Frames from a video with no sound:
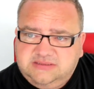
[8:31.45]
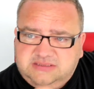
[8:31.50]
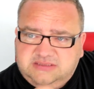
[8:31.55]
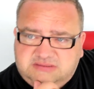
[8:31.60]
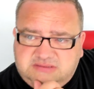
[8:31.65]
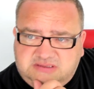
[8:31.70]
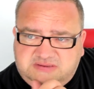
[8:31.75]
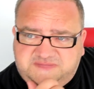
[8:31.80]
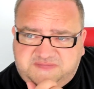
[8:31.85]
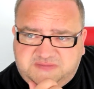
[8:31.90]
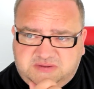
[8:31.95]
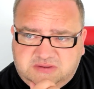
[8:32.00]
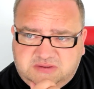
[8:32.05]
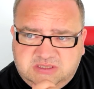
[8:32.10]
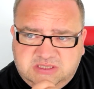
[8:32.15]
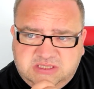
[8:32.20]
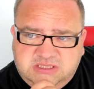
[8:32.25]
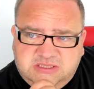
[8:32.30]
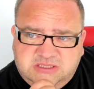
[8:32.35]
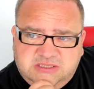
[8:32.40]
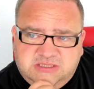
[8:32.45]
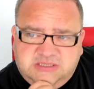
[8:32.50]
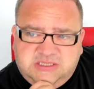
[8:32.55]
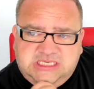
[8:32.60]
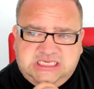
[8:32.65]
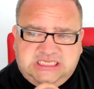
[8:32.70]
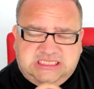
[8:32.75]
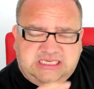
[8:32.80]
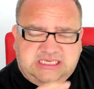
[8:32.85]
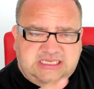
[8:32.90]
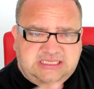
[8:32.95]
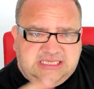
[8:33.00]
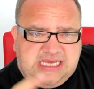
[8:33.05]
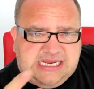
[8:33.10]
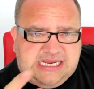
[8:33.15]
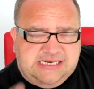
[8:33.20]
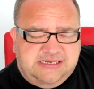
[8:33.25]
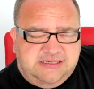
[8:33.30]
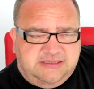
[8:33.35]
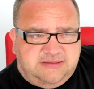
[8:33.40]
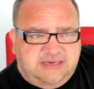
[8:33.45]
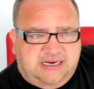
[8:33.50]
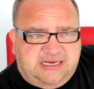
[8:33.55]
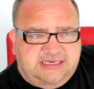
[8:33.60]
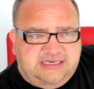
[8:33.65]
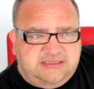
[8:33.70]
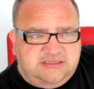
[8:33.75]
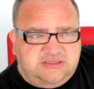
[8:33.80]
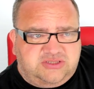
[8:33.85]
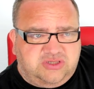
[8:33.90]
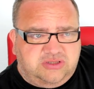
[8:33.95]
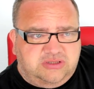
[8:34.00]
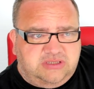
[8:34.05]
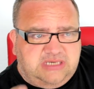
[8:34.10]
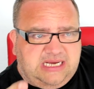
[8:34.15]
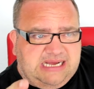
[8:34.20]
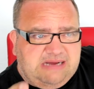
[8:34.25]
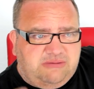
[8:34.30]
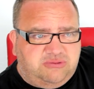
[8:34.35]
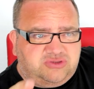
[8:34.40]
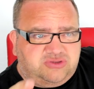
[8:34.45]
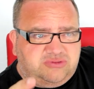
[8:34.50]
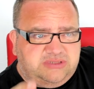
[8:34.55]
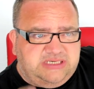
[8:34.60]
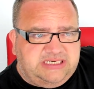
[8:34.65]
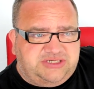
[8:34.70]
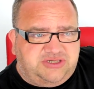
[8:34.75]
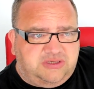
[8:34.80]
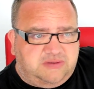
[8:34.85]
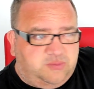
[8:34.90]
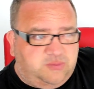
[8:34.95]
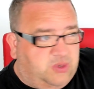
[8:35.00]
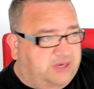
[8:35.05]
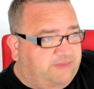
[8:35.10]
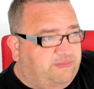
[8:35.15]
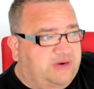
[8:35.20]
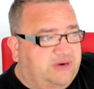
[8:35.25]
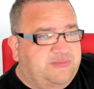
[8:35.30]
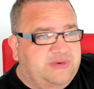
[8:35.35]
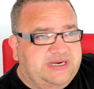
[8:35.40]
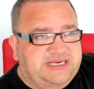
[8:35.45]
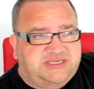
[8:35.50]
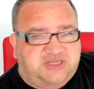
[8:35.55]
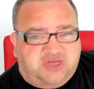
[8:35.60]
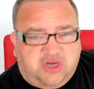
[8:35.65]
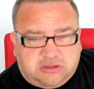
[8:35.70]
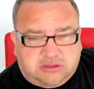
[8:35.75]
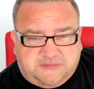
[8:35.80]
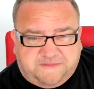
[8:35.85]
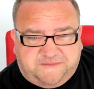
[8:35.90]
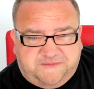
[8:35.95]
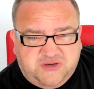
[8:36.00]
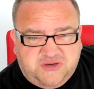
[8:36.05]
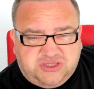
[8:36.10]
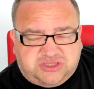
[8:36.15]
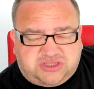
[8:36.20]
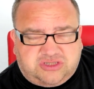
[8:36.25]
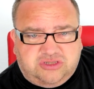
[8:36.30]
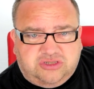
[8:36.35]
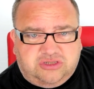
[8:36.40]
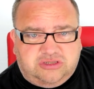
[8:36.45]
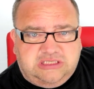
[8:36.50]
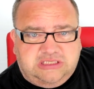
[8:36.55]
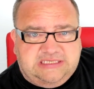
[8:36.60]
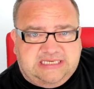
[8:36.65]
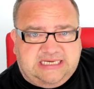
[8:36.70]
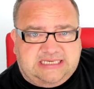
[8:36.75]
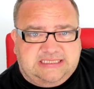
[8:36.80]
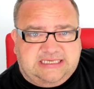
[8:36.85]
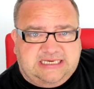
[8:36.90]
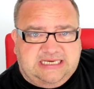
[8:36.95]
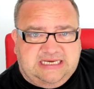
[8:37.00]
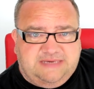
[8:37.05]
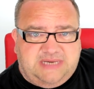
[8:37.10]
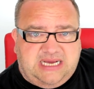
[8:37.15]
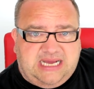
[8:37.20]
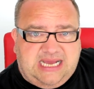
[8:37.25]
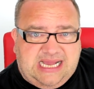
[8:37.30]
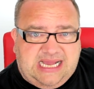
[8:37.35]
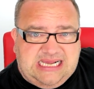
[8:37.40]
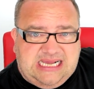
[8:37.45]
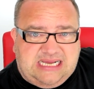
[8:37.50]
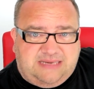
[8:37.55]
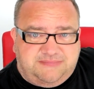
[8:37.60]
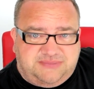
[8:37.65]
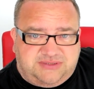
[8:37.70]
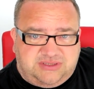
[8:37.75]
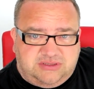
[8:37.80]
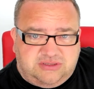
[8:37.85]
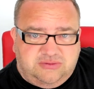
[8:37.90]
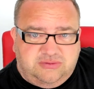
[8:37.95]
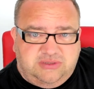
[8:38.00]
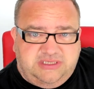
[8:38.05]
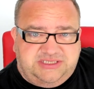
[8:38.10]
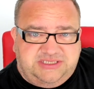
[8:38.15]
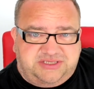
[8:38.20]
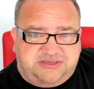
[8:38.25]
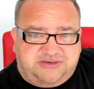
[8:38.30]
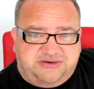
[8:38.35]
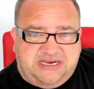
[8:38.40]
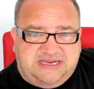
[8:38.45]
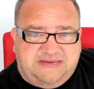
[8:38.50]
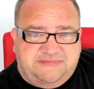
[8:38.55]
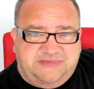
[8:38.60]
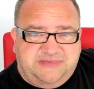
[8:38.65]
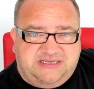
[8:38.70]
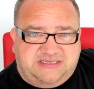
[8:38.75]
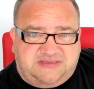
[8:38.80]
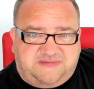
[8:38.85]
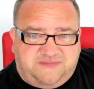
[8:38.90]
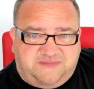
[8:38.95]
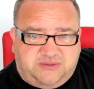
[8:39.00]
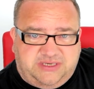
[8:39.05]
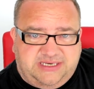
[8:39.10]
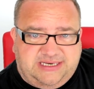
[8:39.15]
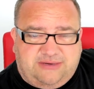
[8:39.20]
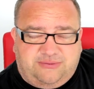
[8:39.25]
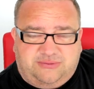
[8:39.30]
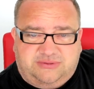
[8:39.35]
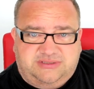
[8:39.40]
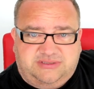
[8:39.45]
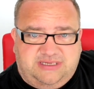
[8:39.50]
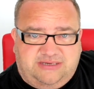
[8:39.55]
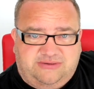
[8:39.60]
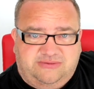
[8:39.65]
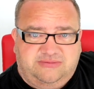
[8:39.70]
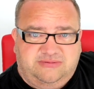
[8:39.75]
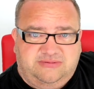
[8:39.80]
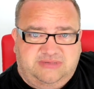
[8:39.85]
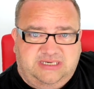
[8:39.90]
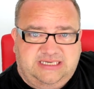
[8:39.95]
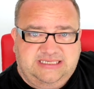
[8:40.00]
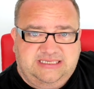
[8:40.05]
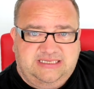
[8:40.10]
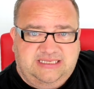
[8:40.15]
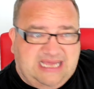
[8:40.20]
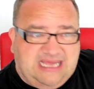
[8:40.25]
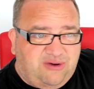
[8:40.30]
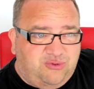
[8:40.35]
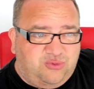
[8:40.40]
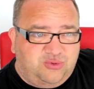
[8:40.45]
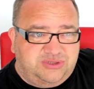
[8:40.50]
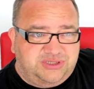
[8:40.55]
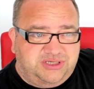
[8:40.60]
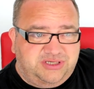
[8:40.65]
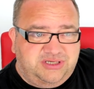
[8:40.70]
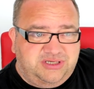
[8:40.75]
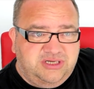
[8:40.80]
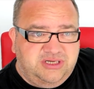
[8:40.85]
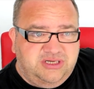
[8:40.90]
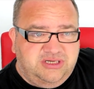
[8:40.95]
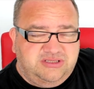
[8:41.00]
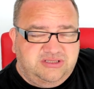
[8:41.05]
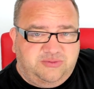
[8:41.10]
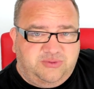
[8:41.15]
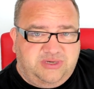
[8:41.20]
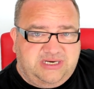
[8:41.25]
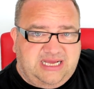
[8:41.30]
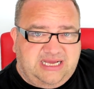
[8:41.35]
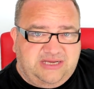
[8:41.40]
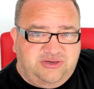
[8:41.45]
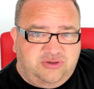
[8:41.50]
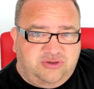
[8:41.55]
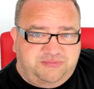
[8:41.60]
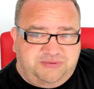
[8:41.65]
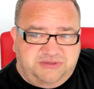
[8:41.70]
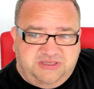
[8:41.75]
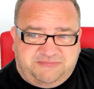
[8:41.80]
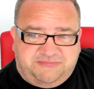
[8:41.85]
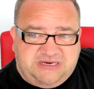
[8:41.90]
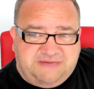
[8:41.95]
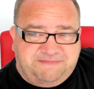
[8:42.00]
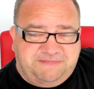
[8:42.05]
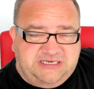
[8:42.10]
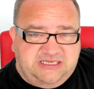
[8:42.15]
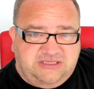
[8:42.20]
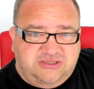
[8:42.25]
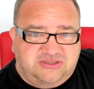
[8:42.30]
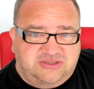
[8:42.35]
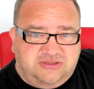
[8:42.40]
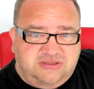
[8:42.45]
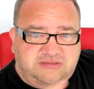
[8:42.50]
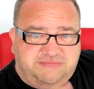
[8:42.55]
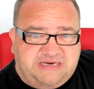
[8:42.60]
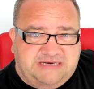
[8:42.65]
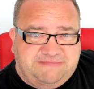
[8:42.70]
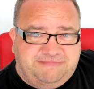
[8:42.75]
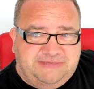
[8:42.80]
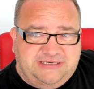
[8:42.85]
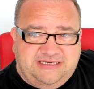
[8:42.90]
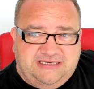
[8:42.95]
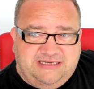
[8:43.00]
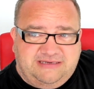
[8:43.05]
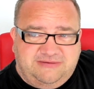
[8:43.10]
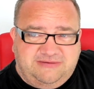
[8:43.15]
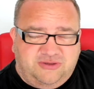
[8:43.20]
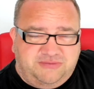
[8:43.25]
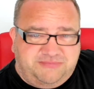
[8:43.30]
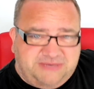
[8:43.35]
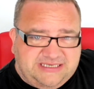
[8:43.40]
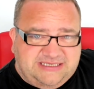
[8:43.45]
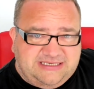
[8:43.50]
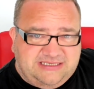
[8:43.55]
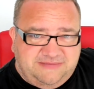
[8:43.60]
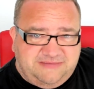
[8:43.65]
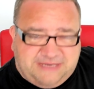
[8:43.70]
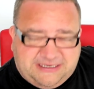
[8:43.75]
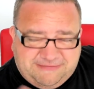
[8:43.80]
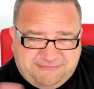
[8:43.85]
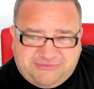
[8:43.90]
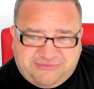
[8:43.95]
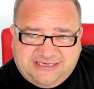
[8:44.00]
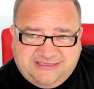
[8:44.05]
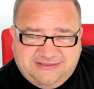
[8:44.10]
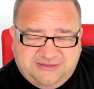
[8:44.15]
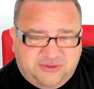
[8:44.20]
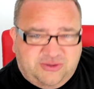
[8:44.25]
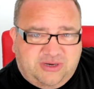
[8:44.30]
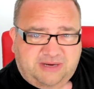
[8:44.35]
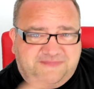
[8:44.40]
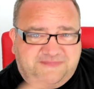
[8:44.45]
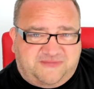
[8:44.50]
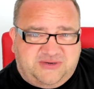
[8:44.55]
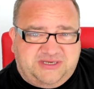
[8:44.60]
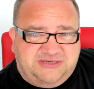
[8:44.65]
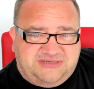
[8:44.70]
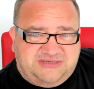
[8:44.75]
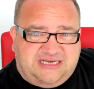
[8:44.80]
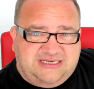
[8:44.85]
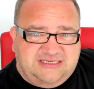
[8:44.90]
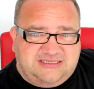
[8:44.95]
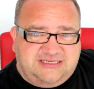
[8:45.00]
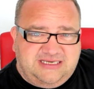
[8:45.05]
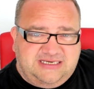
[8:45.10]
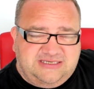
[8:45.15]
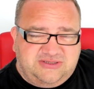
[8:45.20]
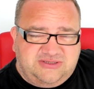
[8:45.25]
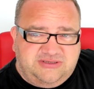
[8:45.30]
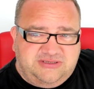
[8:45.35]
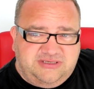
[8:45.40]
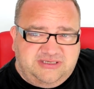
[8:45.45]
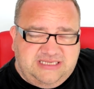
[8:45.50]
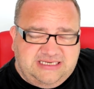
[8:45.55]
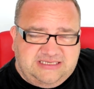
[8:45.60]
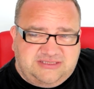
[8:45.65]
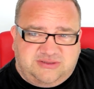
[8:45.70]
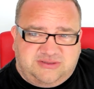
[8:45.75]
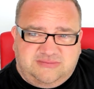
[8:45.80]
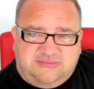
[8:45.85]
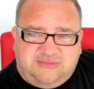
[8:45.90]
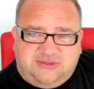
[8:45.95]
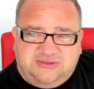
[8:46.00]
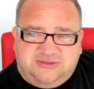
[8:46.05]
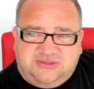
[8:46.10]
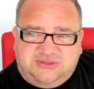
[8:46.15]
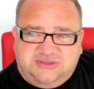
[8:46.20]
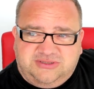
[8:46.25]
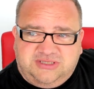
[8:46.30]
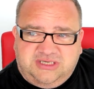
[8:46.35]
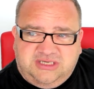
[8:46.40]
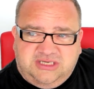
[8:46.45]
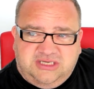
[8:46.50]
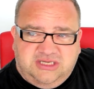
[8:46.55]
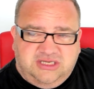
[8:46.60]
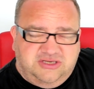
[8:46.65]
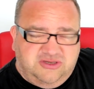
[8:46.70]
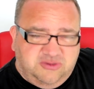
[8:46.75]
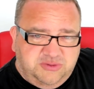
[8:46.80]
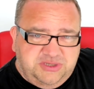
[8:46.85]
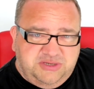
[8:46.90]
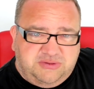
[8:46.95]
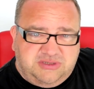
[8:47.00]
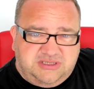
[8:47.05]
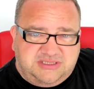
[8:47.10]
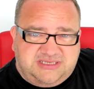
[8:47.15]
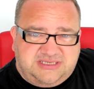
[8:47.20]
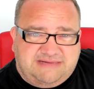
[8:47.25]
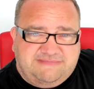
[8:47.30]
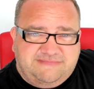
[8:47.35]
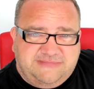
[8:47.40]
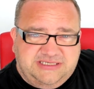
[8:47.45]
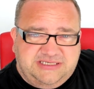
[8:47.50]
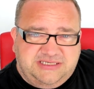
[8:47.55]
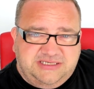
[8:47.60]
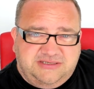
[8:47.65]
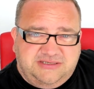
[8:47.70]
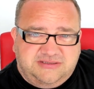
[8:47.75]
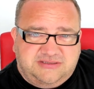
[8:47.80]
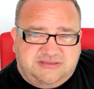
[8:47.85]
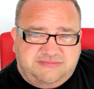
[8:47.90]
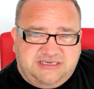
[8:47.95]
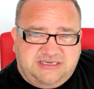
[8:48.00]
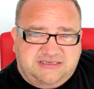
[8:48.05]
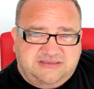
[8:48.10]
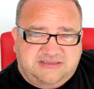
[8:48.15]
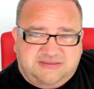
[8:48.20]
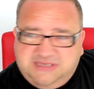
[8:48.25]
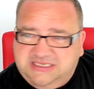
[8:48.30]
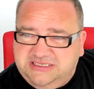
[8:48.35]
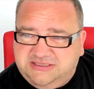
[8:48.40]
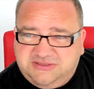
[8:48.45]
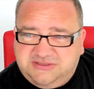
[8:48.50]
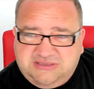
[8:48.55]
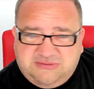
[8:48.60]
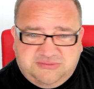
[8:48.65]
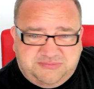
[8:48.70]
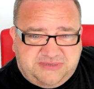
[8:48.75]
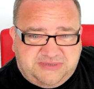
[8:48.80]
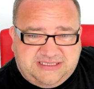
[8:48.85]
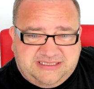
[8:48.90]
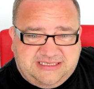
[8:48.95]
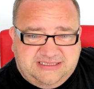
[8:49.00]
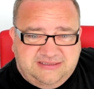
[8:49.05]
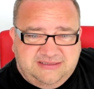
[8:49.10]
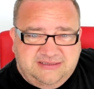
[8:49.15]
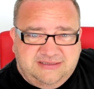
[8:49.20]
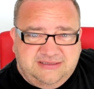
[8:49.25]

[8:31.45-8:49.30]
That's what I thought. And then, then right, so I was really sure. When we scored the first goal in that game, I absolutely screamed this fucking house down, right? Louder than when I opened the bread bin and there's no bread bin in it. No bread in the bread bin. You know what I'm fucking trying to say, don't you? At least someone does. You know when you want a sandwich and you go to make something, there's no bread in.